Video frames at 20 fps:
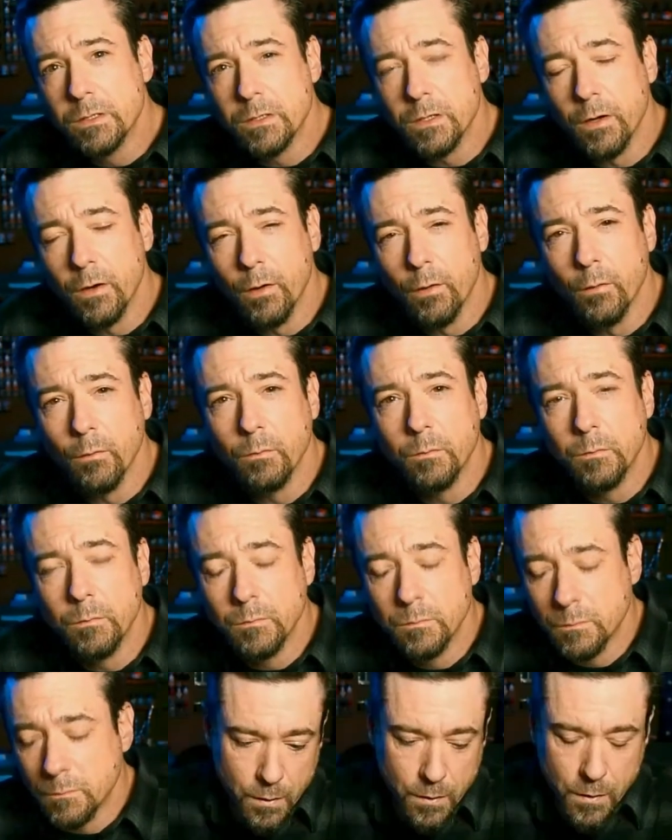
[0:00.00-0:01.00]
So
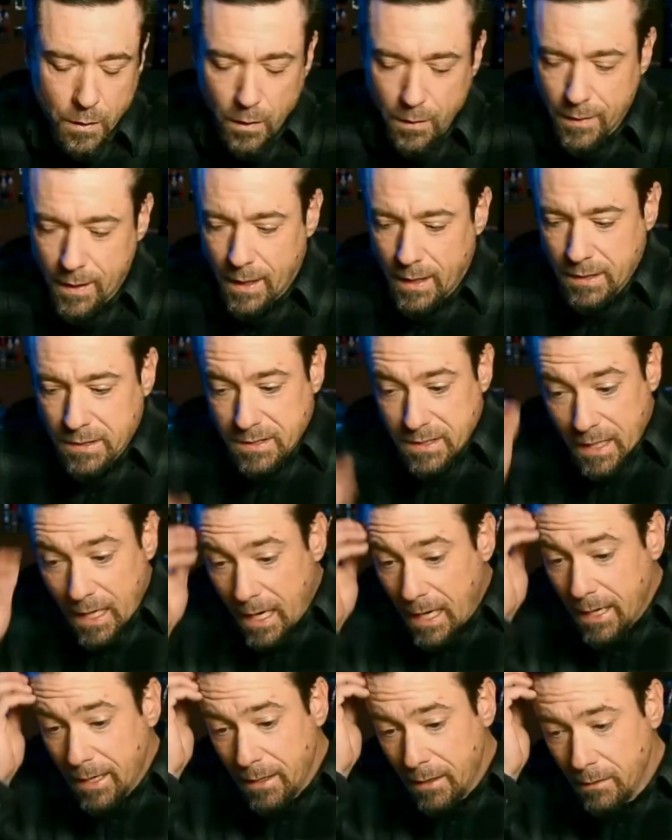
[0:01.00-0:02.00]
with all that
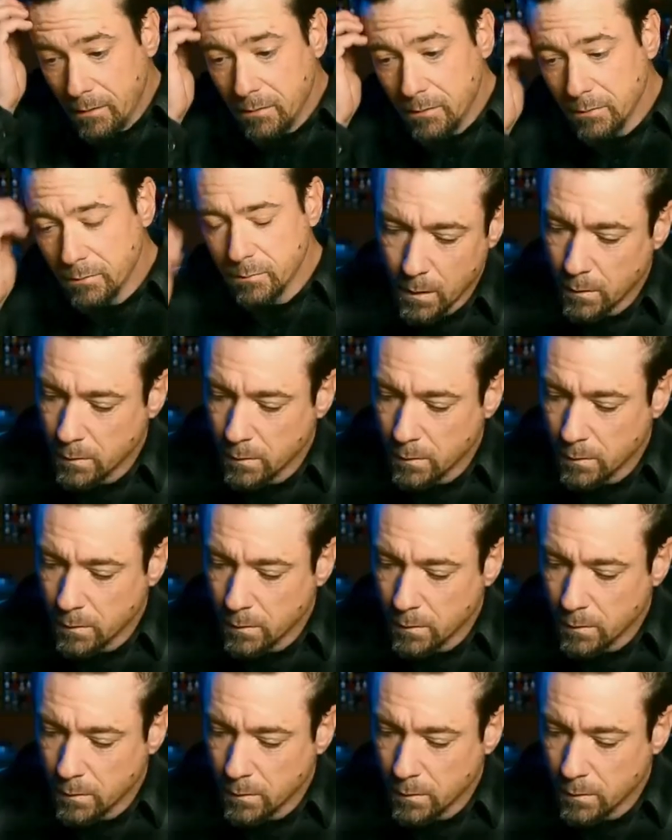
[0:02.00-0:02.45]
aside,